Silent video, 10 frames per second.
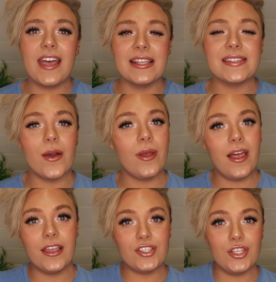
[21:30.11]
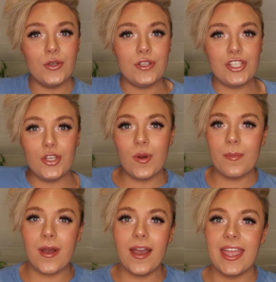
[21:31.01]
That's how I like to do
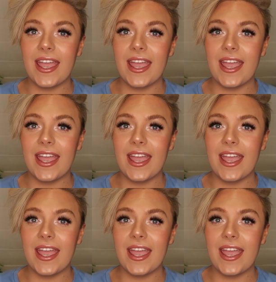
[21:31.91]
my